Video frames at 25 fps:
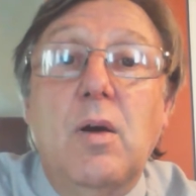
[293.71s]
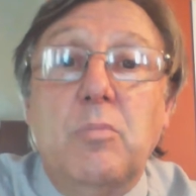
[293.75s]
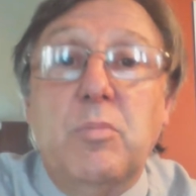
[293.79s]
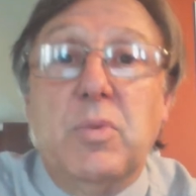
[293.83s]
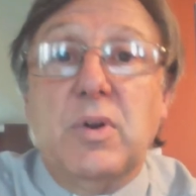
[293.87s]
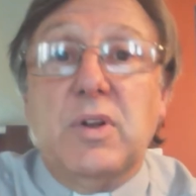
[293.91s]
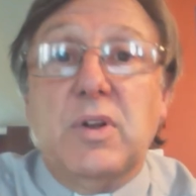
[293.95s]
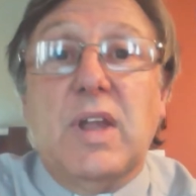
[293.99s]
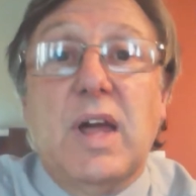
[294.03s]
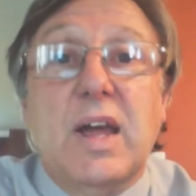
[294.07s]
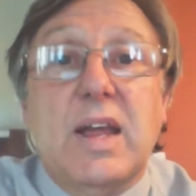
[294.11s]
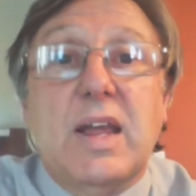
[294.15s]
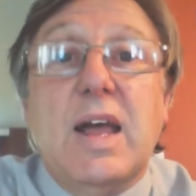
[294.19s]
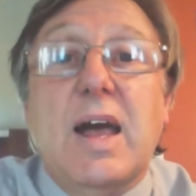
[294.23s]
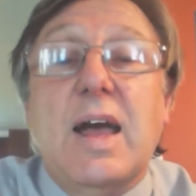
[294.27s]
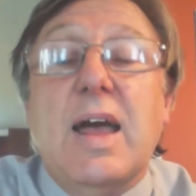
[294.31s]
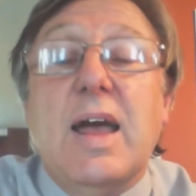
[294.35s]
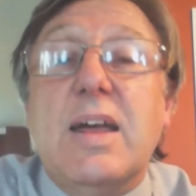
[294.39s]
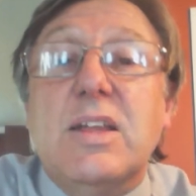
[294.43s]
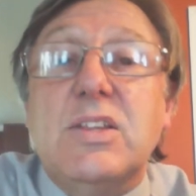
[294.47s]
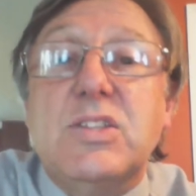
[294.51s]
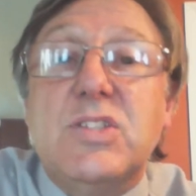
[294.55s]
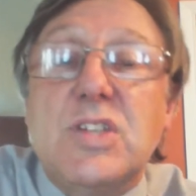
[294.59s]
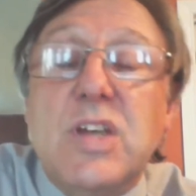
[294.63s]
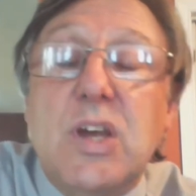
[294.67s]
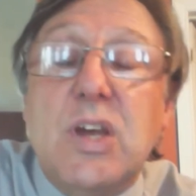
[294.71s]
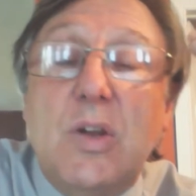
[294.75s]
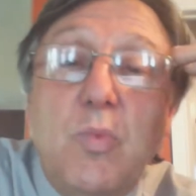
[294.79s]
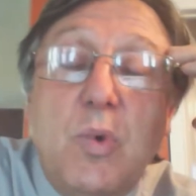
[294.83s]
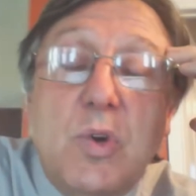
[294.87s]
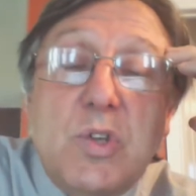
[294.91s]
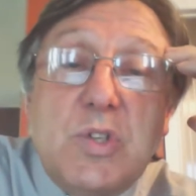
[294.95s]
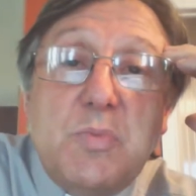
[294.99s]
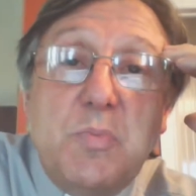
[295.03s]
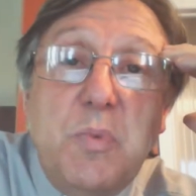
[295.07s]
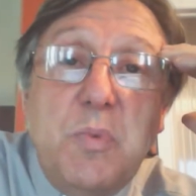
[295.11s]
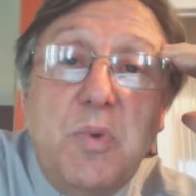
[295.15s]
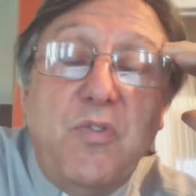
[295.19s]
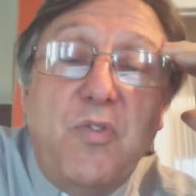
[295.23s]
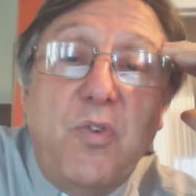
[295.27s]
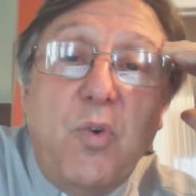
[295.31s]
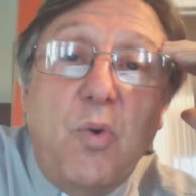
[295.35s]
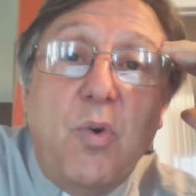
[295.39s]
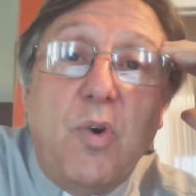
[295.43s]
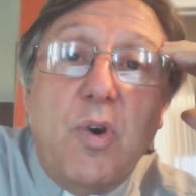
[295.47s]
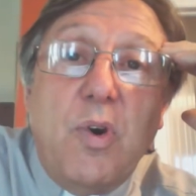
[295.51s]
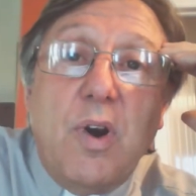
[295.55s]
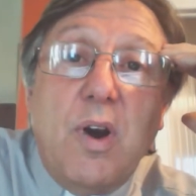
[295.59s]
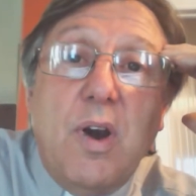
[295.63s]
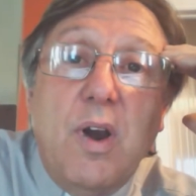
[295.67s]
but like I had said once
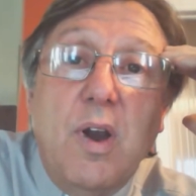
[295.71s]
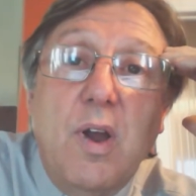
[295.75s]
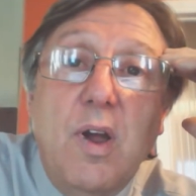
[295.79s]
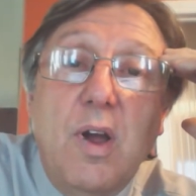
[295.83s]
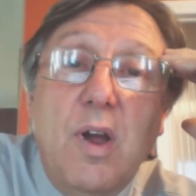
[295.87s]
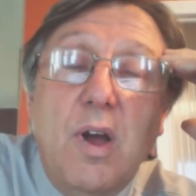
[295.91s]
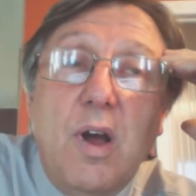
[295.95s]
before,